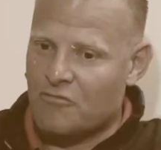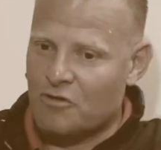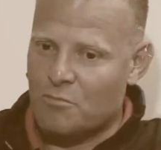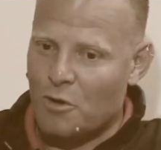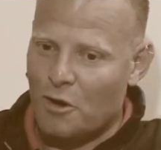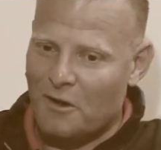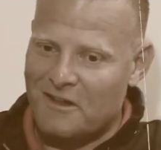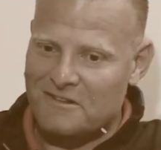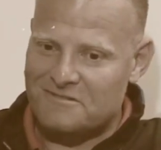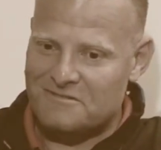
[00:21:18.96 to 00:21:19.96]
Football
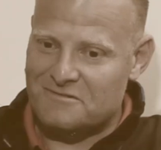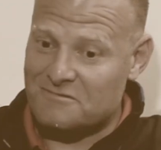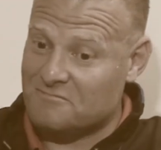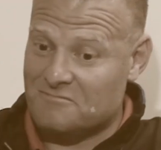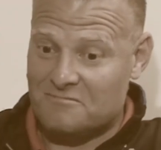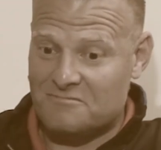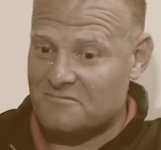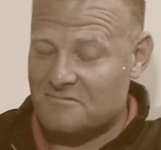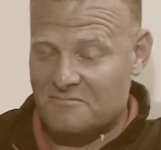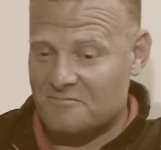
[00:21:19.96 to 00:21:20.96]

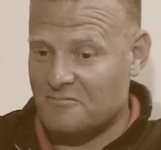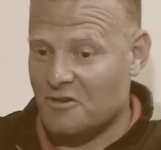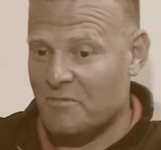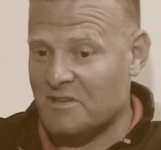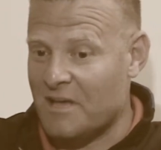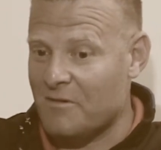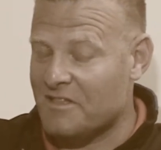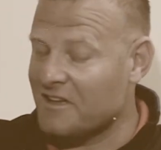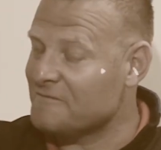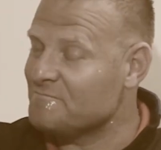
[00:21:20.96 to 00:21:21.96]
for me is
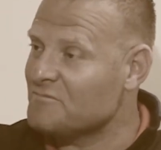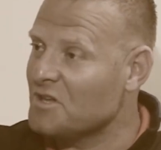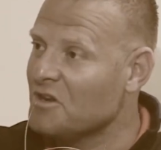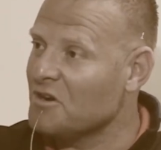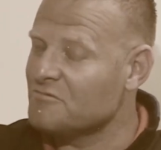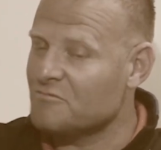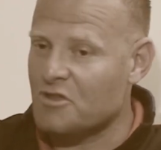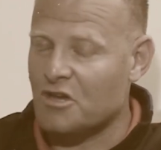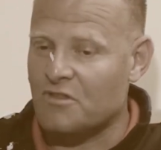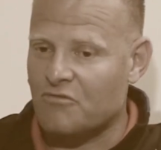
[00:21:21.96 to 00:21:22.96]
everything. You know,
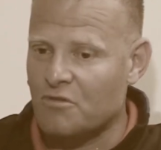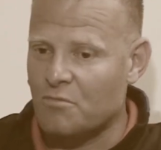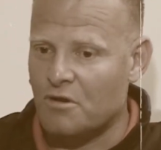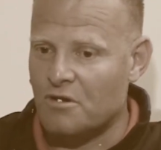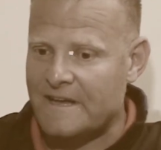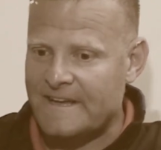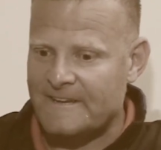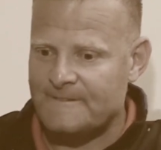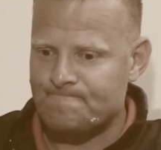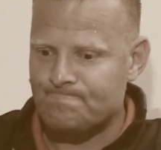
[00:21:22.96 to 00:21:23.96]
without the football,
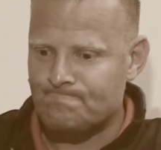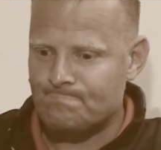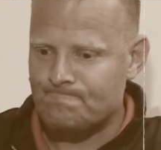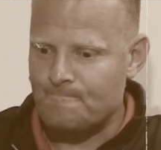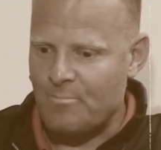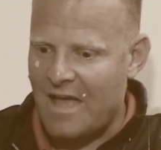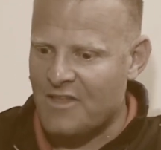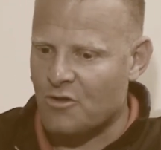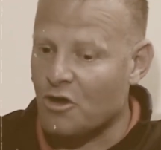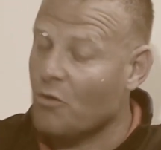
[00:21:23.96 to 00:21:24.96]
uh,
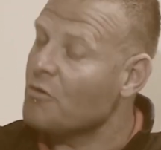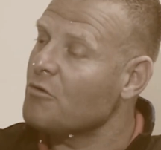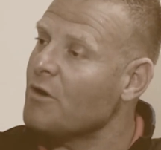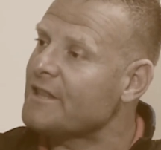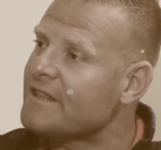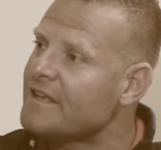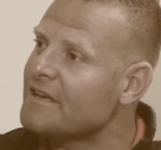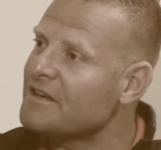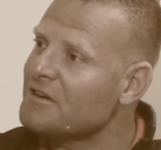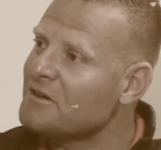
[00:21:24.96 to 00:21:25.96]
I don't know what uh,
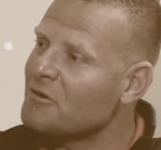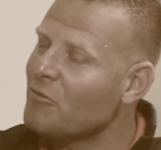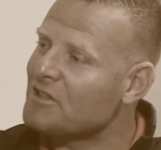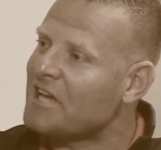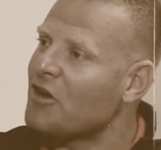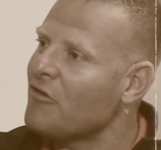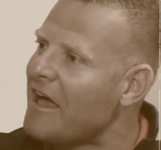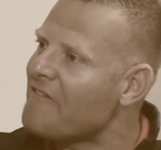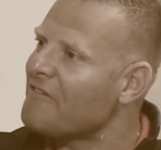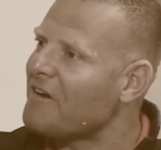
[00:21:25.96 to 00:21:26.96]
what kind of
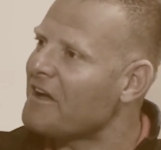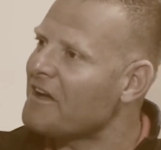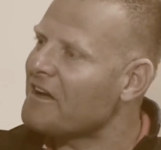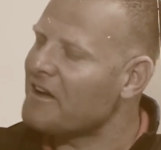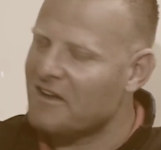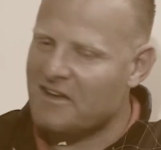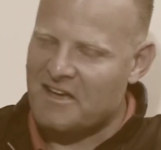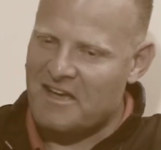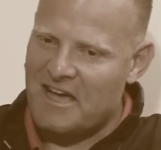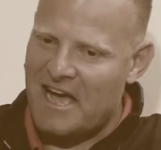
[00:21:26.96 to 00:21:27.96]
life I
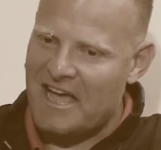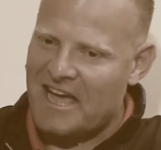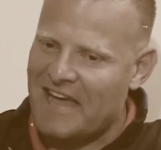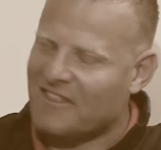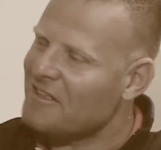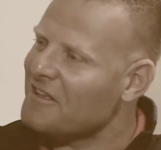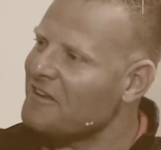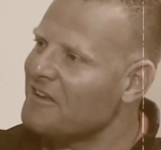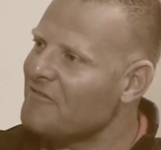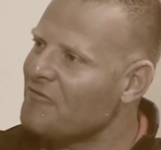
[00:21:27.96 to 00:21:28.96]
I had
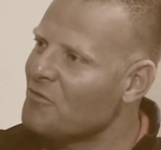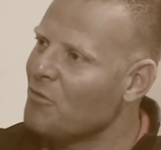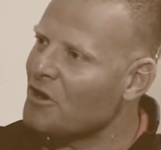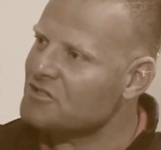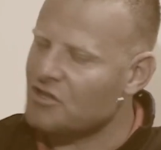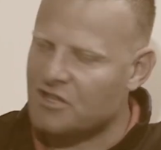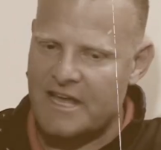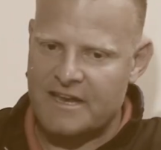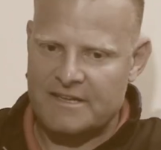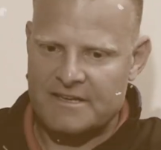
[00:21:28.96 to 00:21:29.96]
if football is not
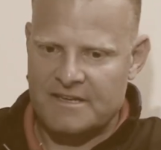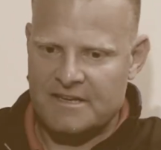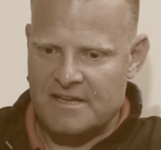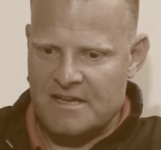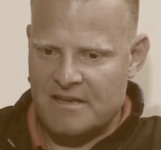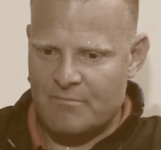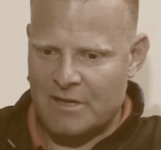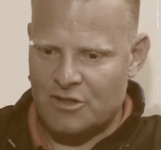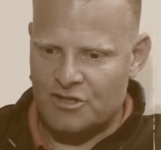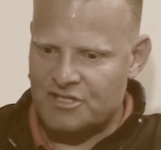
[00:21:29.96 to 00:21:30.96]
there.
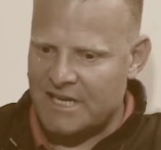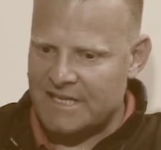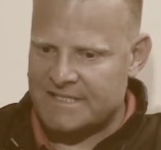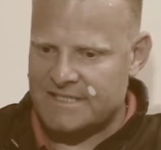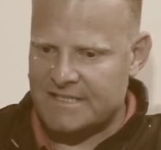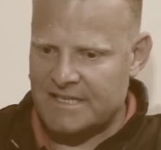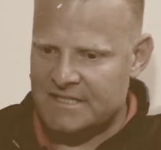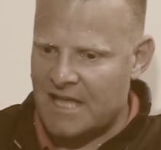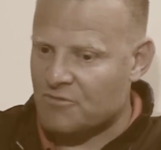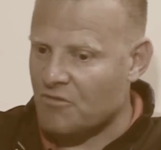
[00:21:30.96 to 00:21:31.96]
But not just
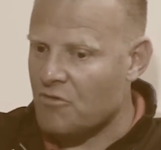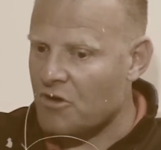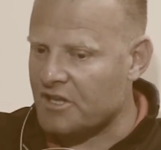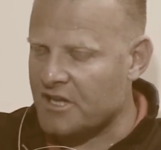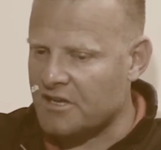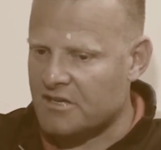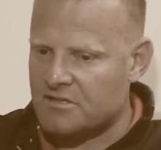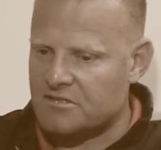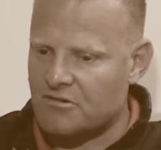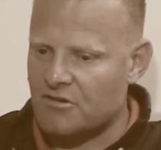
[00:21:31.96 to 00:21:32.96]
in terms of working,
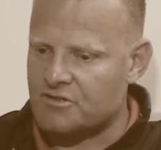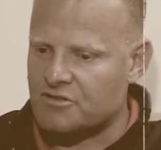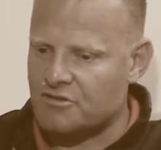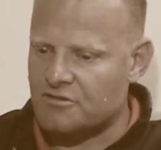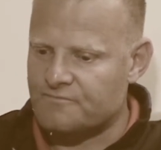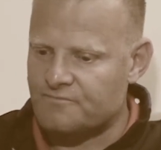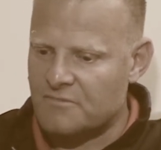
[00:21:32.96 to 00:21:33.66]
also